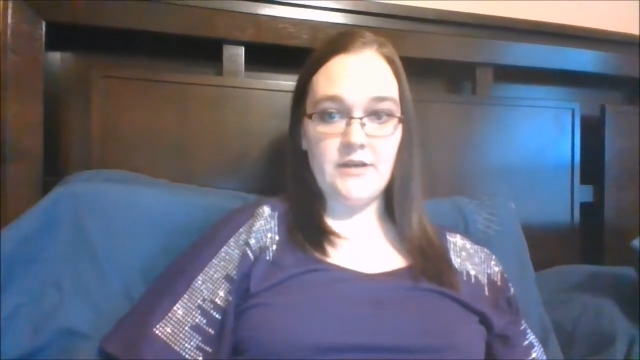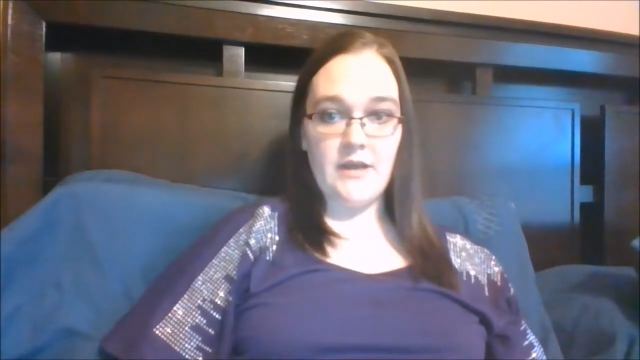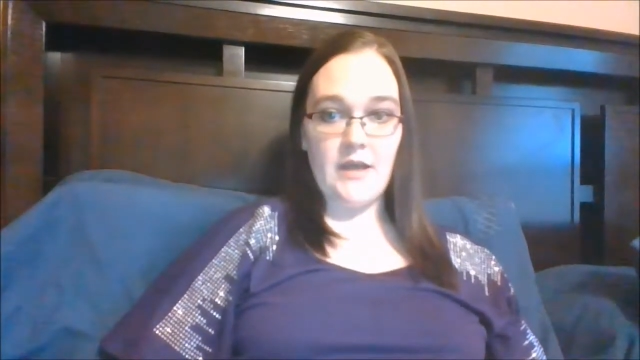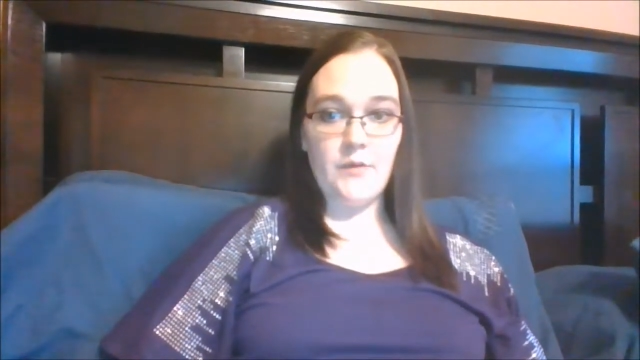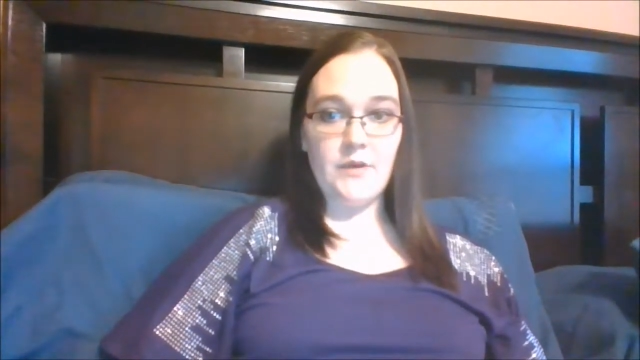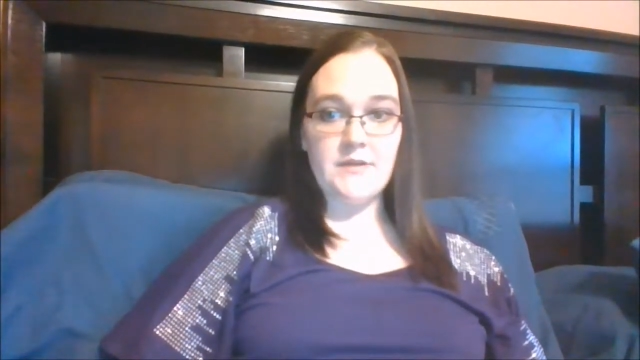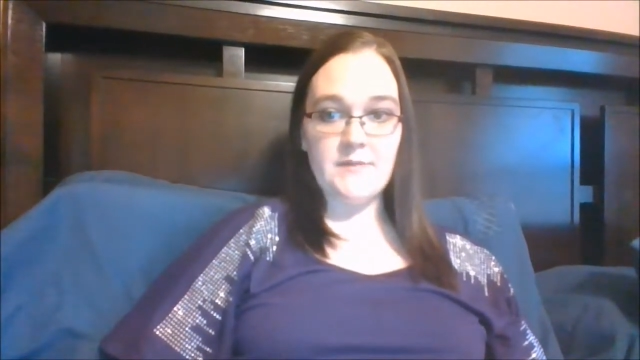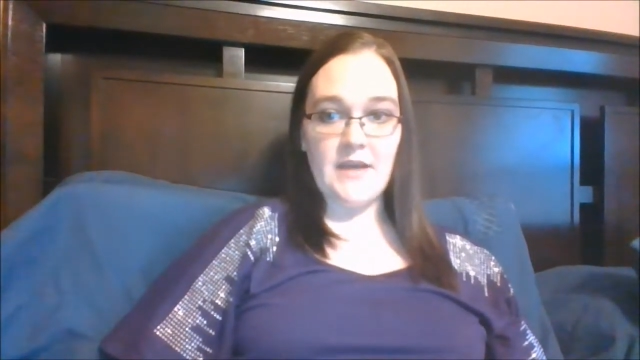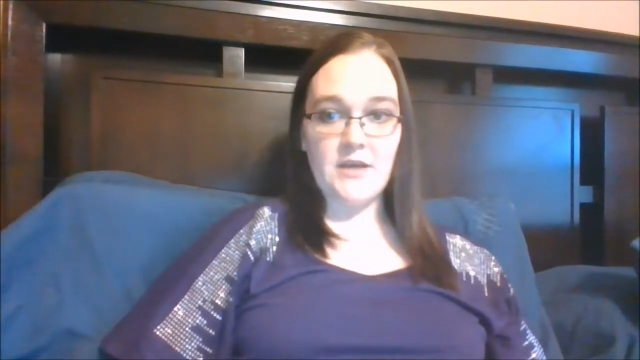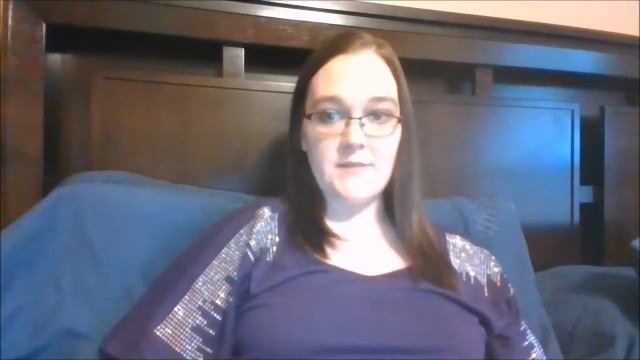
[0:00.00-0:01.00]
I will use
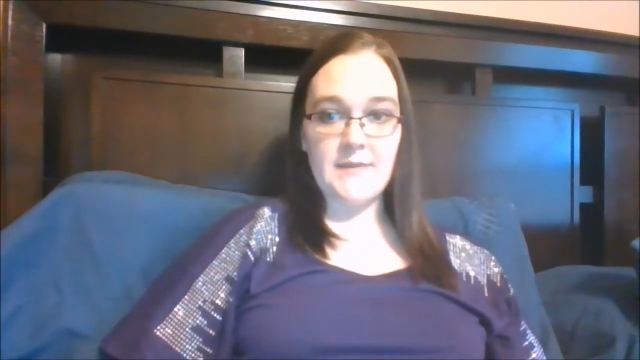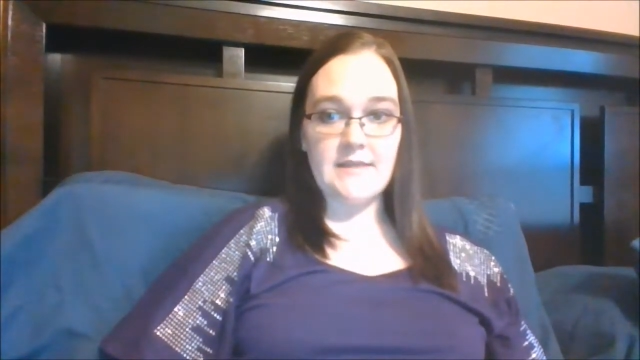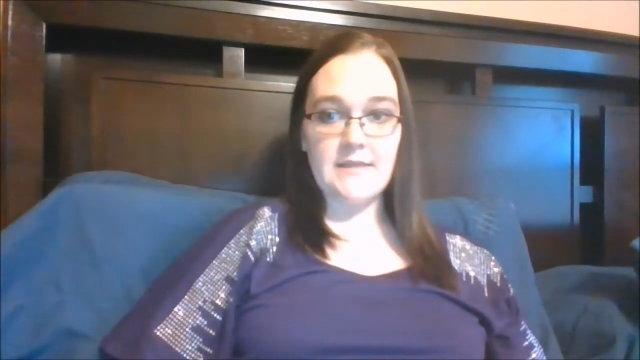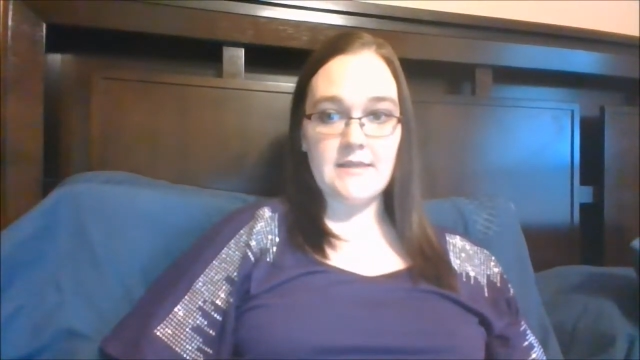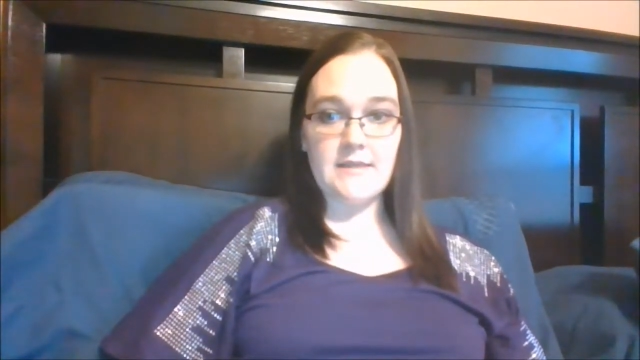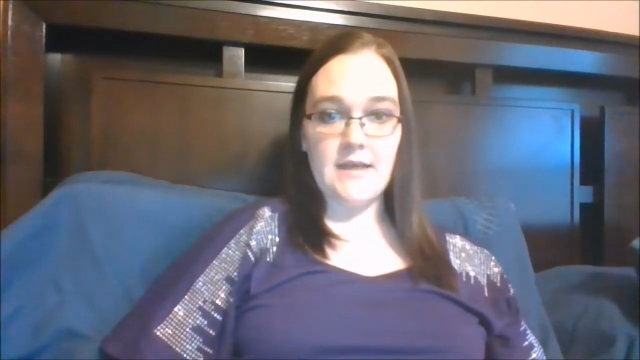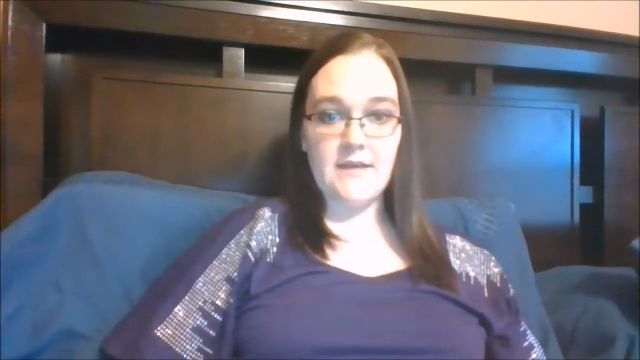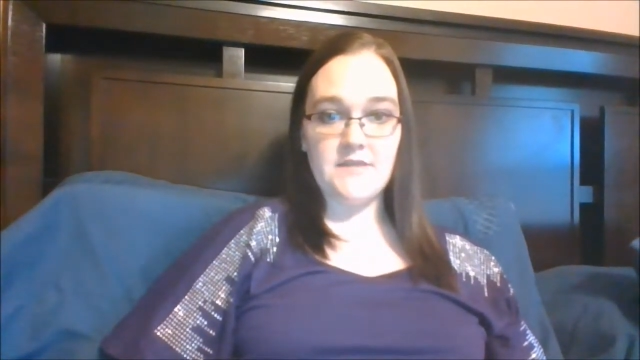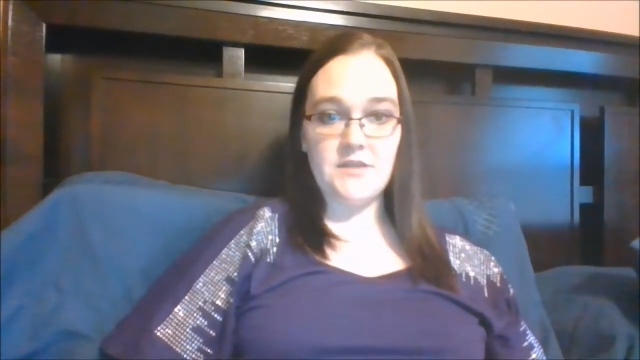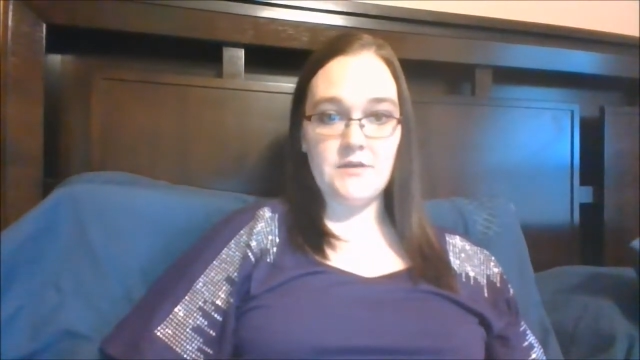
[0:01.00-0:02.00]
makerspaces to have
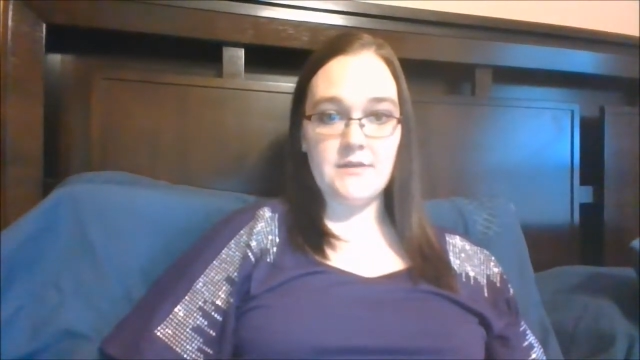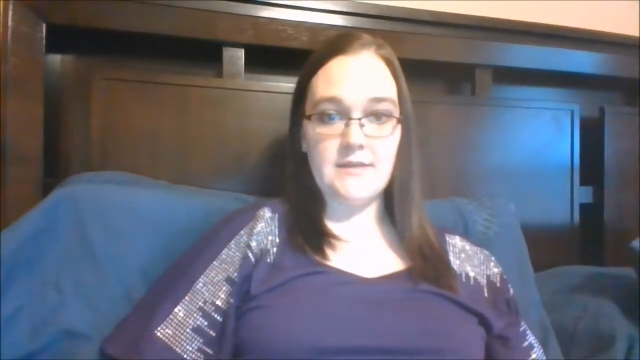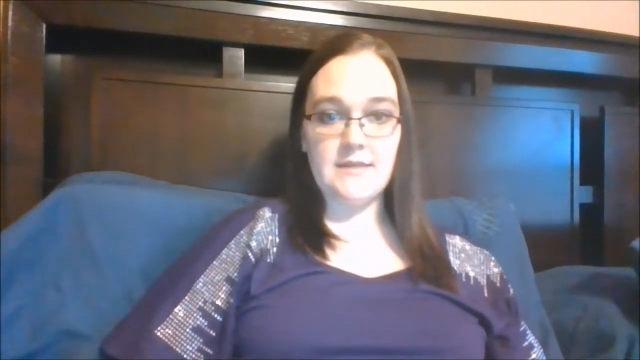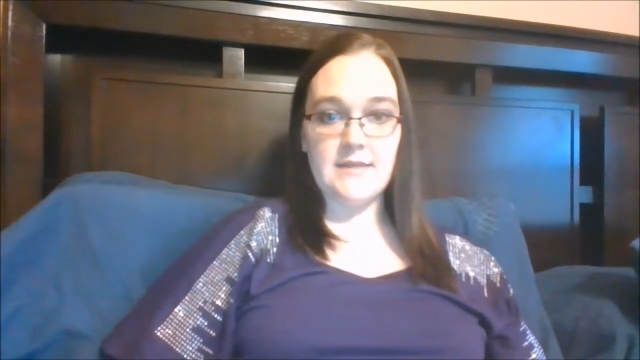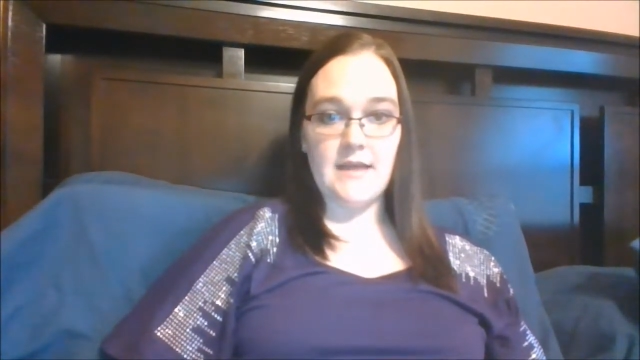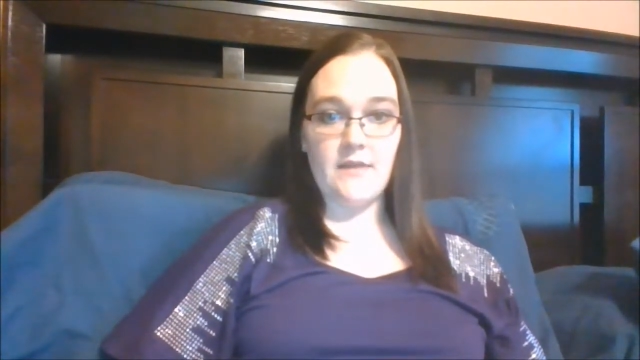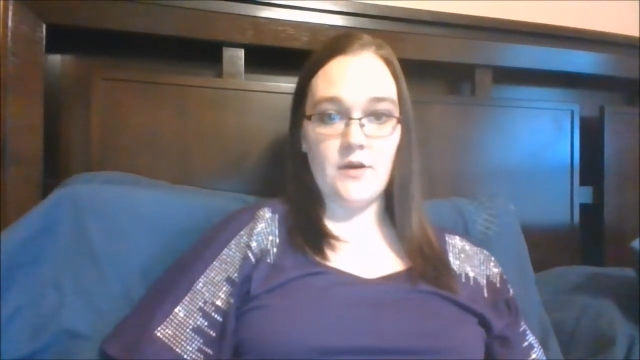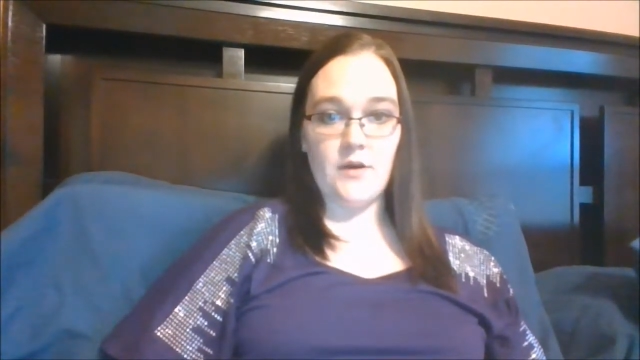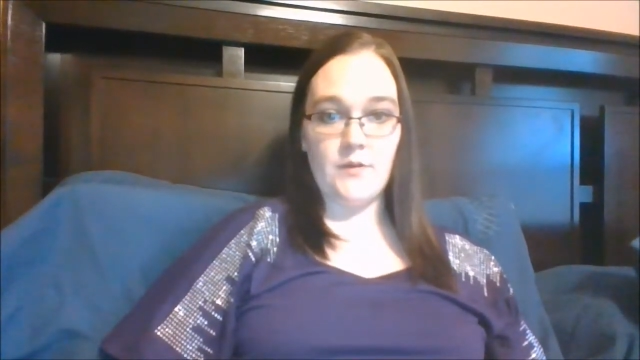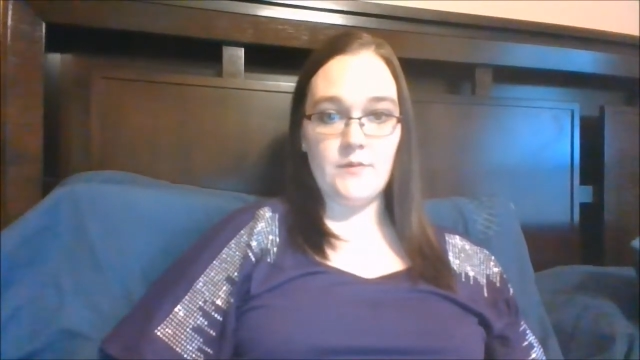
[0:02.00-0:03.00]
students design
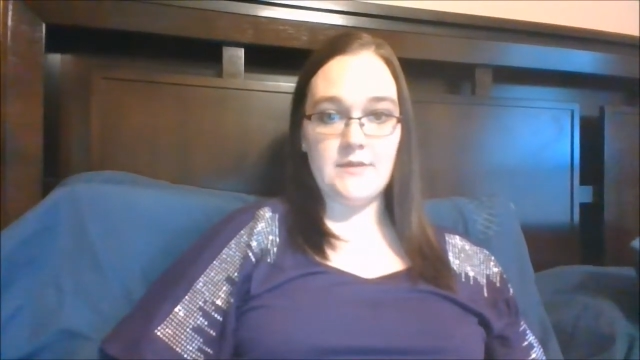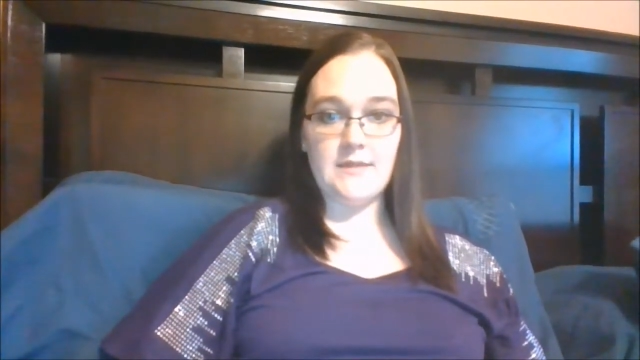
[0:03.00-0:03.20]
their own